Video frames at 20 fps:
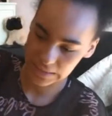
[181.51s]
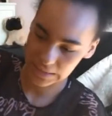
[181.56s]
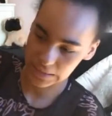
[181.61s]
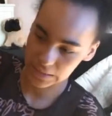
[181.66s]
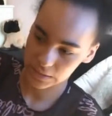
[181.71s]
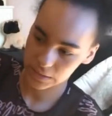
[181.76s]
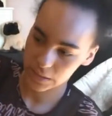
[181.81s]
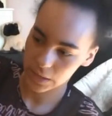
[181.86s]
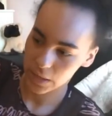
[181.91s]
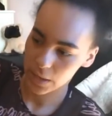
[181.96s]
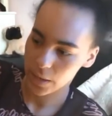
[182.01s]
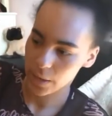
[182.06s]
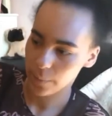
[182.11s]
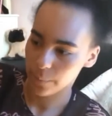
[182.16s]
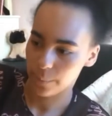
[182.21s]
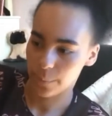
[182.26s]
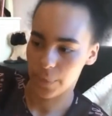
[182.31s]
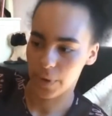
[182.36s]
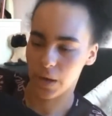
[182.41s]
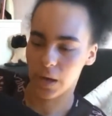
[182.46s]
of these,
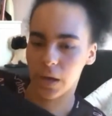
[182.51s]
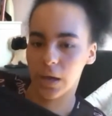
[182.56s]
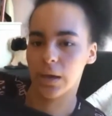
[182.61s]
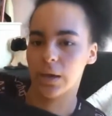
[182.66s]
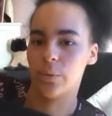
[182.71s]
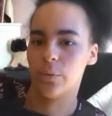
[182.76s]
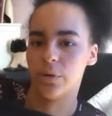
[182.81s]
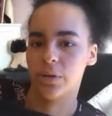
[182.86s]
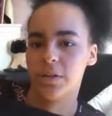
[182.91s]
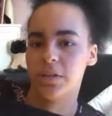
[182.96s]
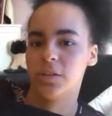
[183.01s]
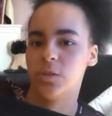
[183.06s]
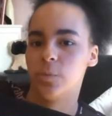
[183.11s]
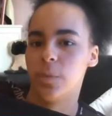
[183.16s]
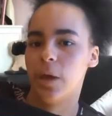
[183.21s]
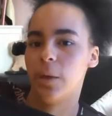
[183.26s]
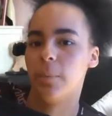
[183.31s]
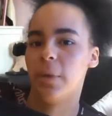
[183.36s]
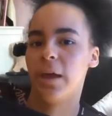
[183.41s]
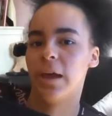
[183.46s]
but I wanted a
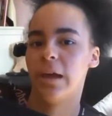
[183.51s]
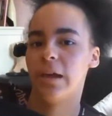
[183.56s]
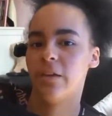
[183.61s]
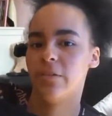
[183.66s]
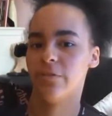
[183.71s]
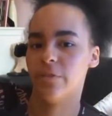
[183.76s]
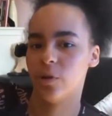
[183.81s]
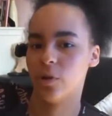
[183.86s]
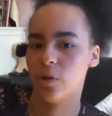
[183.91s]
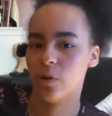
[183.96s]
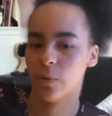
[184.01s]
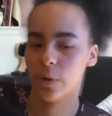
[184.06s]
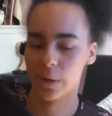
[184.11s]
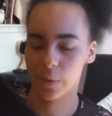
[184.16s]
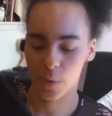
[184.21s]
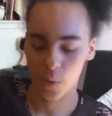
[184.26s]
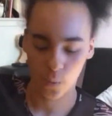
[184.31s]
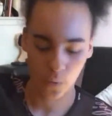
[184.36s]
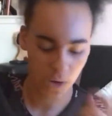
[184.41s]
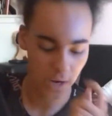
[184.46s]
spare pair for when
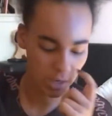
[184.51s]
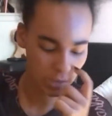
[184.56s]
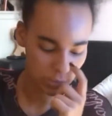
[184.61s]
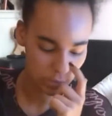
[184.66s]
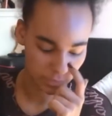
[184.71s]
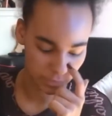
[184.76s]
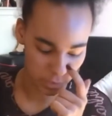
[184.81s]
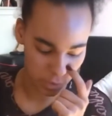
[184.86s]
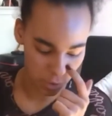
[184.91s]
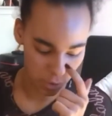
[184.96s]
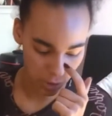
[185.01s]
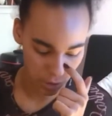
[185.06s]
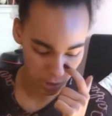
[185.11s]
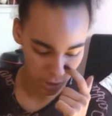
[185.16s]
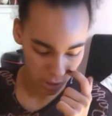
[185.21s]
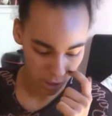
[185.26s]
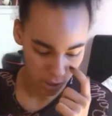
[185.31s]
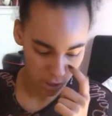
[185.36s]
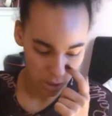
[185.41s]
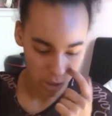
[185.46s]
I'm at work, so I've got
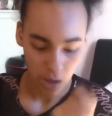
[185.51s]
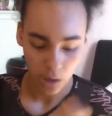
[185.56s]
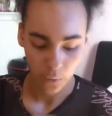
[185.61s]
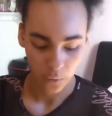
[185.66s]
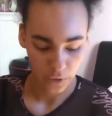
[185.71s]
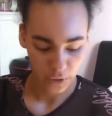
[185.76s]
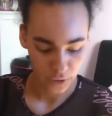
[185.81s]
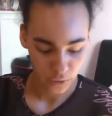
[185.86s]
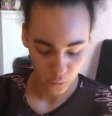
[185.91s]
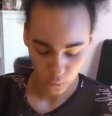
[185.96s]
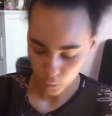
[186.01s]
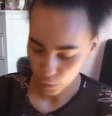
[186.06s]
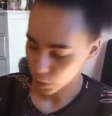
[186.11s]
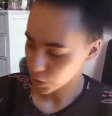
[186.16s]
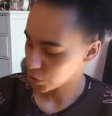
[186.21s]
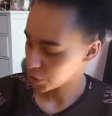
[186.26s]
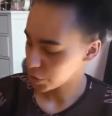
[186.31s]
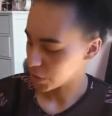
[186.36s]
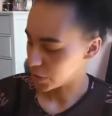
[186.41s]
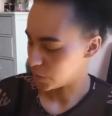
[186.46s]
one in the
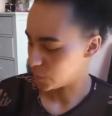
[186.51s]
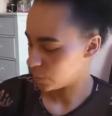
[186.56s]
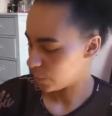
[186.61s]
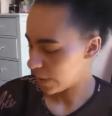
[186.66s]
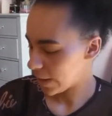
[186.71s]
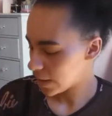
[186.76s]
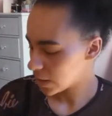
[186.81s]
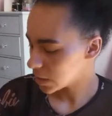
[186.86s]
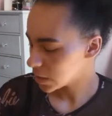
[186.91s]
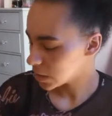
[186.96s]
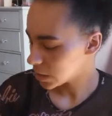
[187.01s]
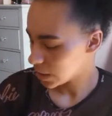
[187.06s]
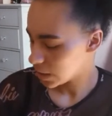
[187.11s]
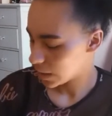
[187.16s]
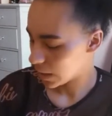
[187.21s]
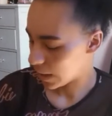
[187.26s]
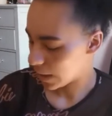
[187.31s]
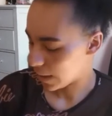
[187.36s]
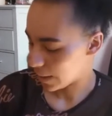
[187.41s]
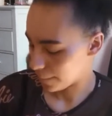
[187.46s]
wash as well.
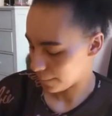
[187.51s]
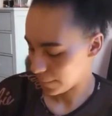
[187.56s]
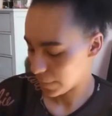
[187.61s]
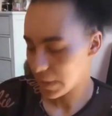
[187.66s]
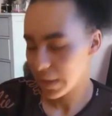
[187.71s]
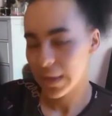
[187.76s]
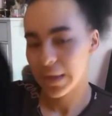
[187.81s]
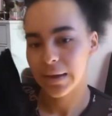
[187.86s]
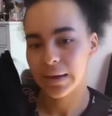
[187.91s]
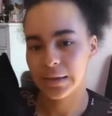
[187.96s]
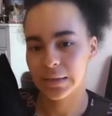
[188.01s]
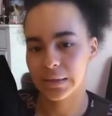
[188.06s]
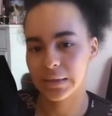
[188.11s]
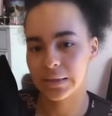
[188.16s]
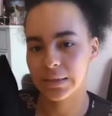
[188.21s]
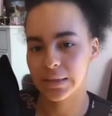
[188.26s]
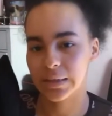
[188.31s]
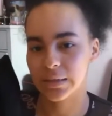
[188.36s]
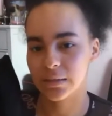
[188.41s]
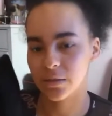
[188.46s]

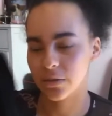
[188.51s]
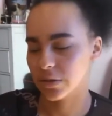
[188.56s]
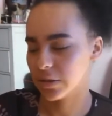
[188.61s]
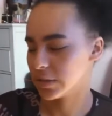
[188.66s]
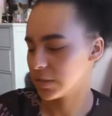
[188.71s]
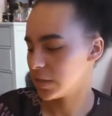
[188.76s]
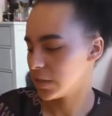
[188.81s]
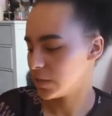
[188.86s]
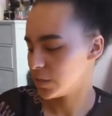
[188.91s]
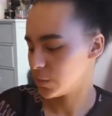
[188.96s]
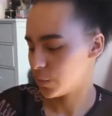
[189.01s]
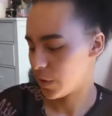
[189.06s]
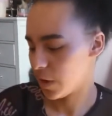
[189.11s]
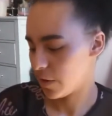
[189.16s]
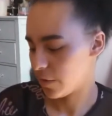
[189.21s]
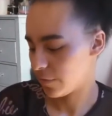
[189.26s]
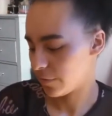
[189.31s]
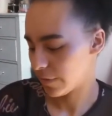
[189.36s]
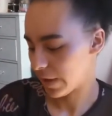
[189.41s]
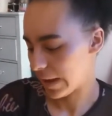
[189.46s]
These are in a size
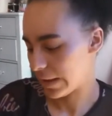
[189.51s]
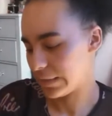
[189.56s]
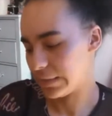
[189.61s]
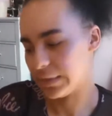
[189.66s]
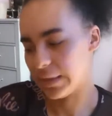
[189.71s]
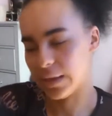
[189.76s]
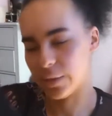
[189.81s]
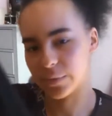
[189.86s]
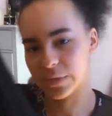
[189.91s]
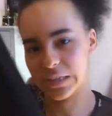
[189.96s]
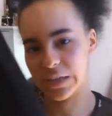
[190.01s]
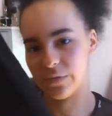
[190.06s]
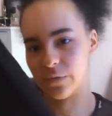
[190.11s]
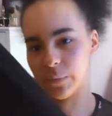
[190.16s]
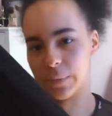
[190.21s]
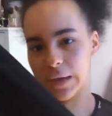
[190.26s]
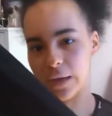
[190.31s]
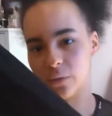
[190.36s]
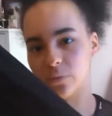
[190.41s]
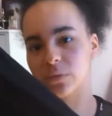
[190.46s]
12 and they were
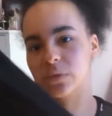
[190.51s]
£7.